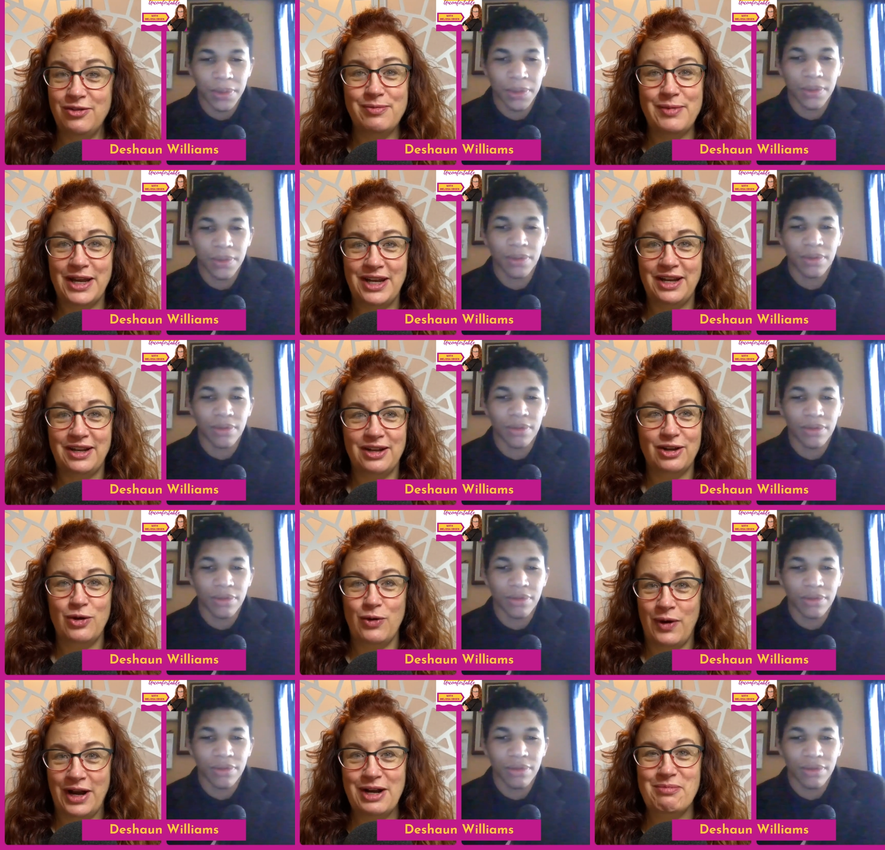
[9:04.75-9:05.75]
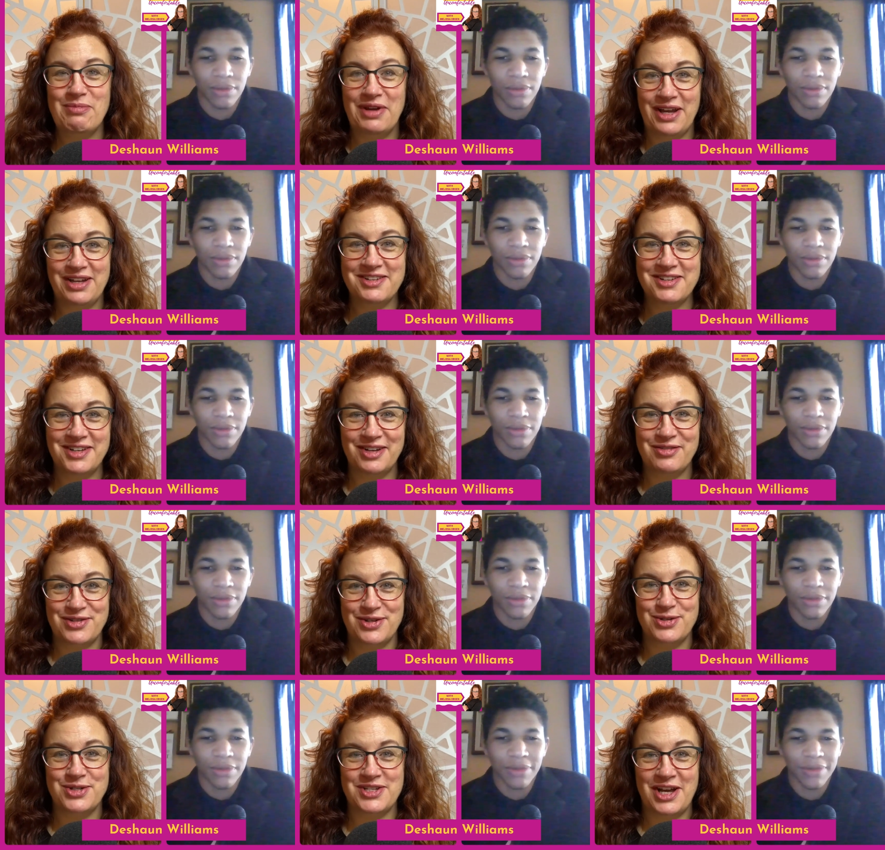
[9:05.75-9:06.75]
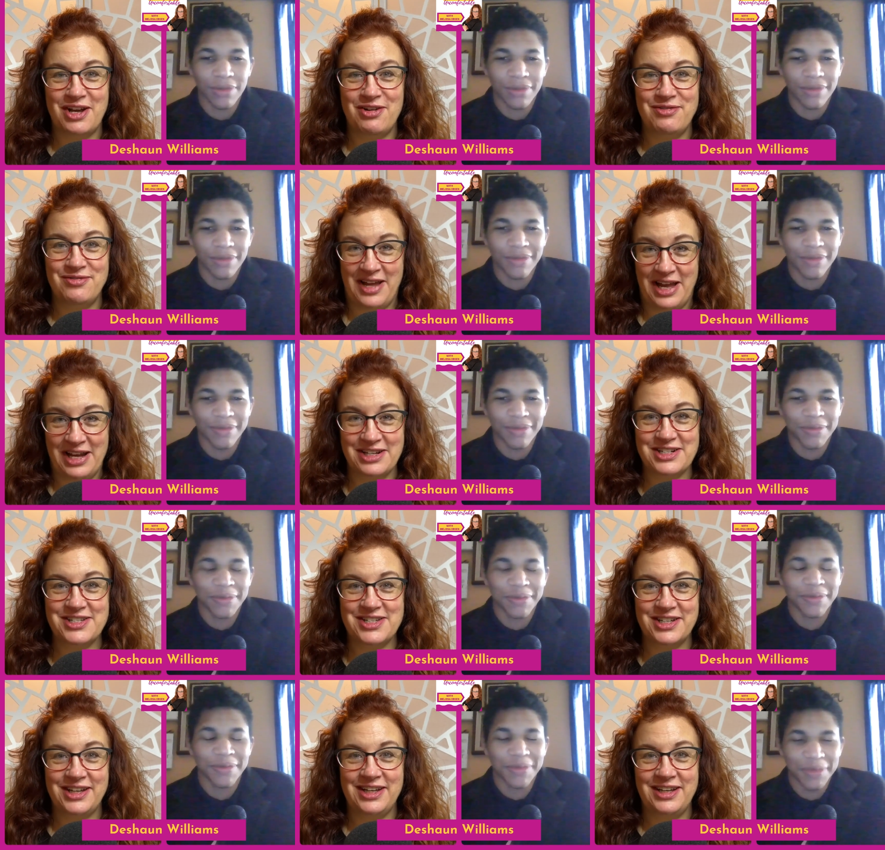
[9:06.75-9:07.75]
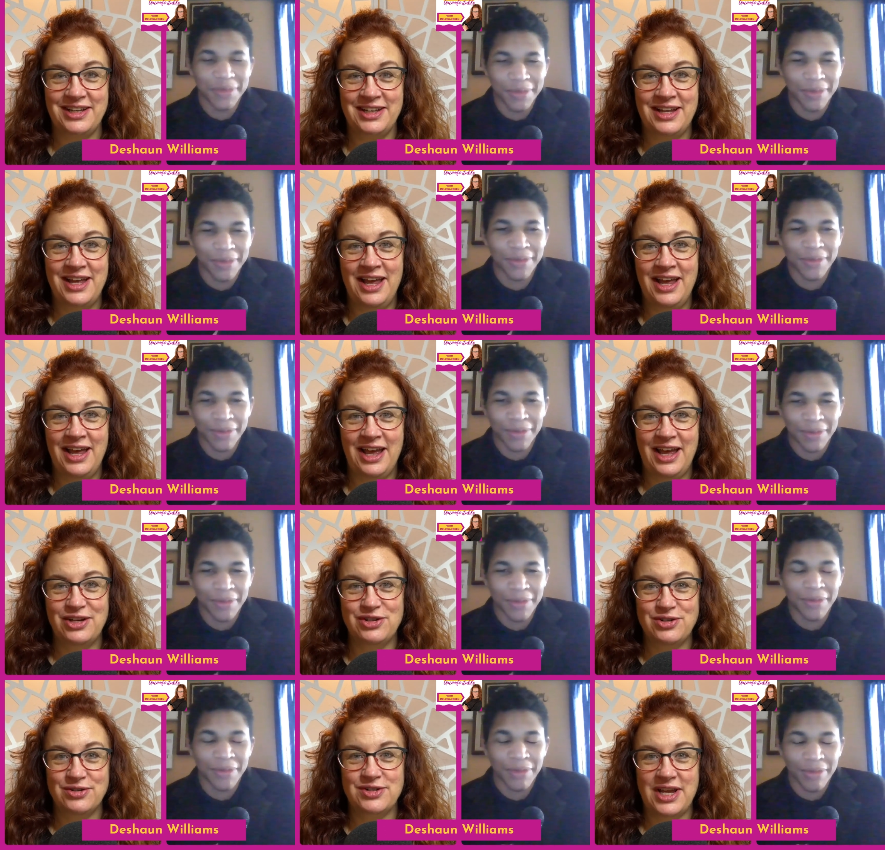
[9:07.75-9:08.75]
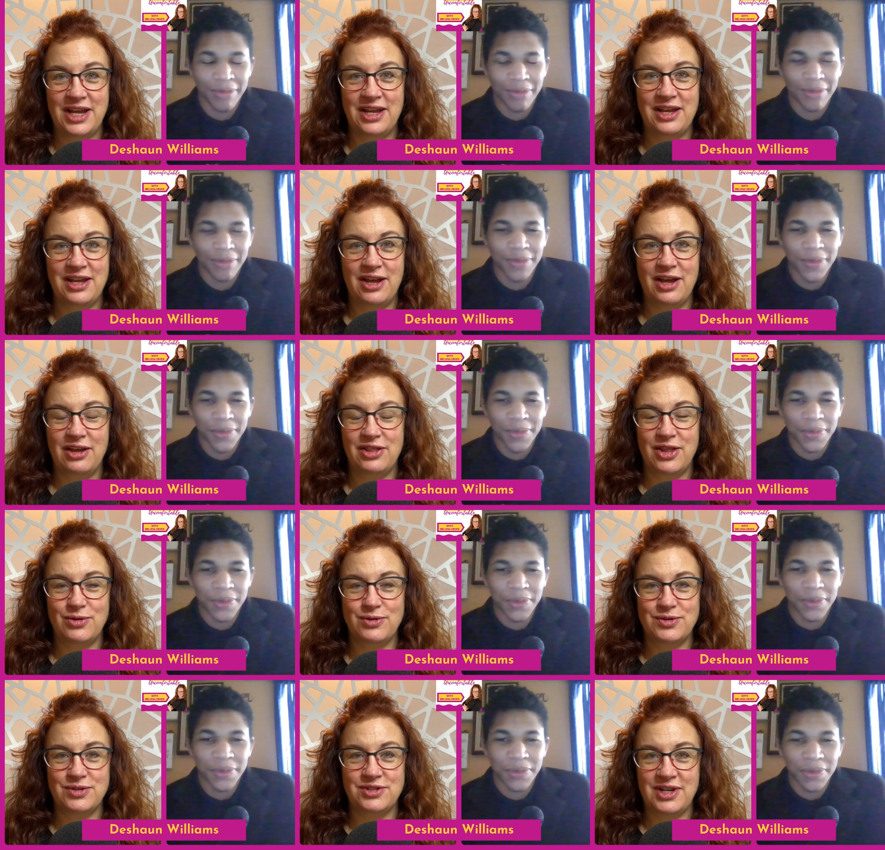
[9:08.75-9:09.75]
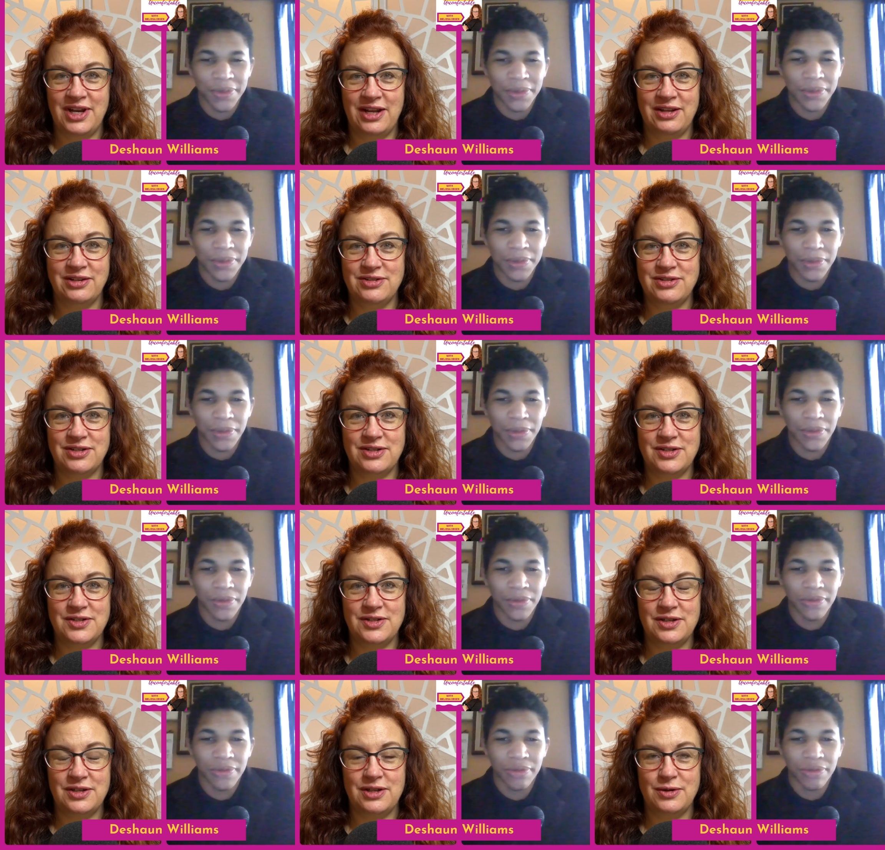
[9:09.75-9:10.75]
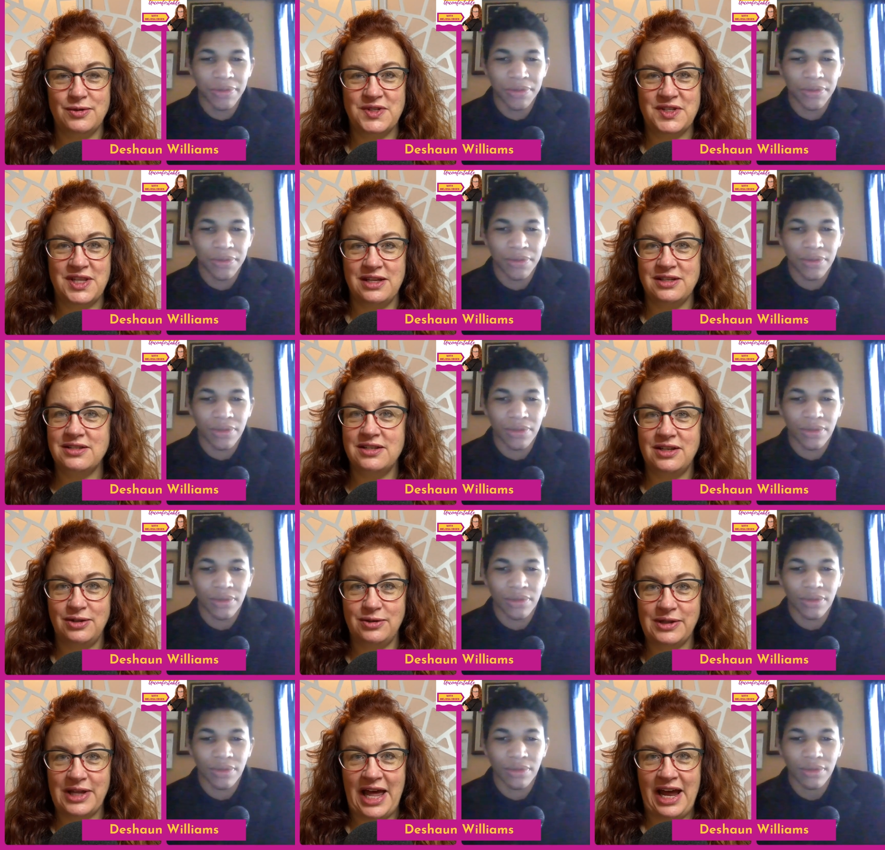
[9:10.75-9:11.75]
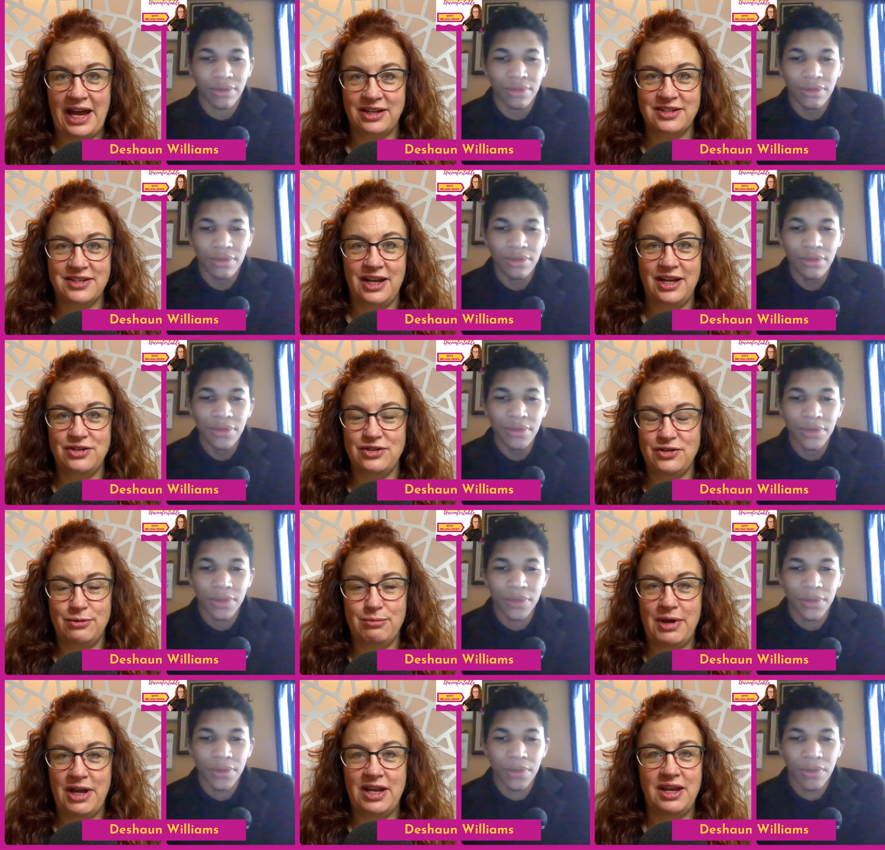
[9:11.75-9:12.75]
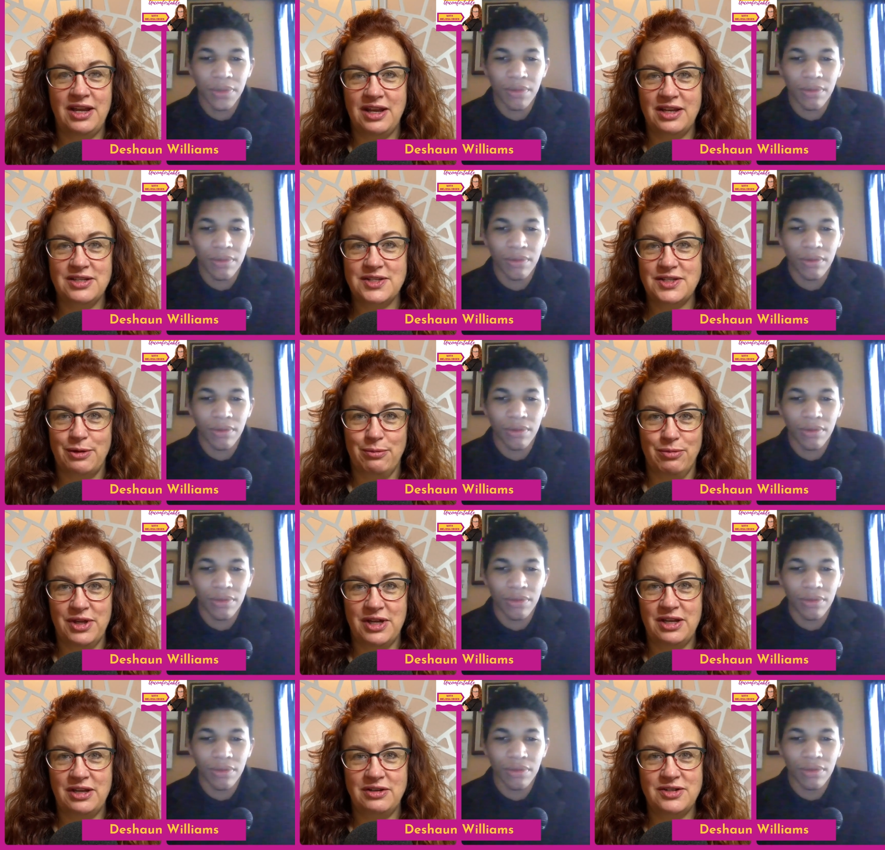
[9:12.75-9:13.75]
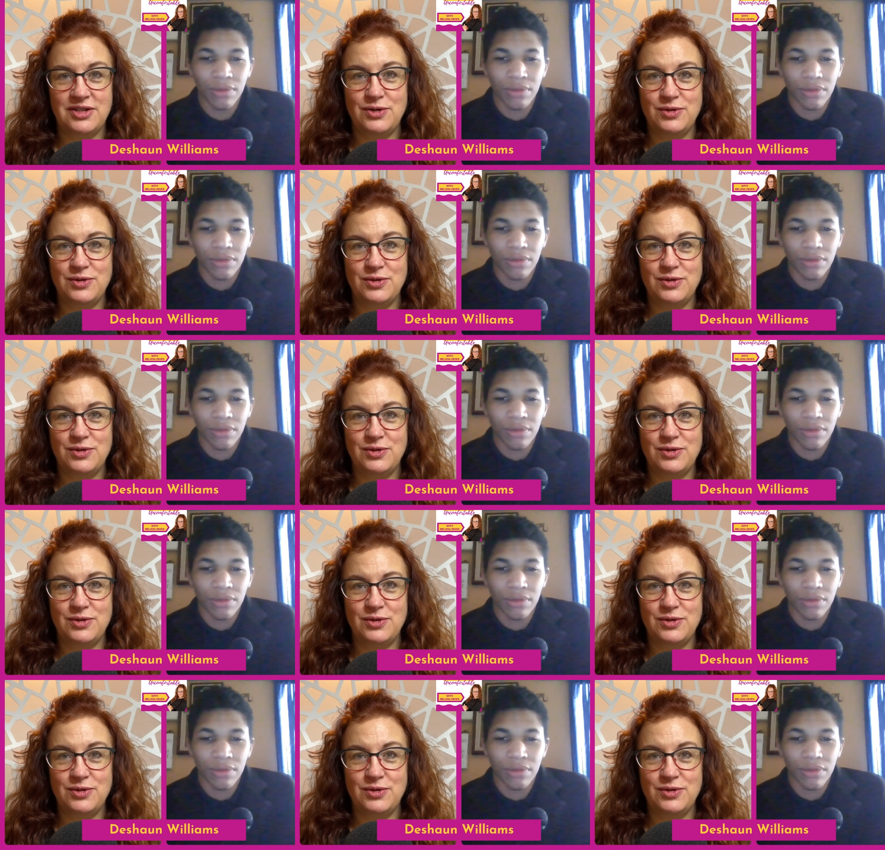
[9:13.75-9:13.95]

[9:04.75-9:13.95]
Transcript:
Speaker 1: You've made quite a bit of yourself, honestly. And you're taking those challenges, those things that you lacked, and you're making it something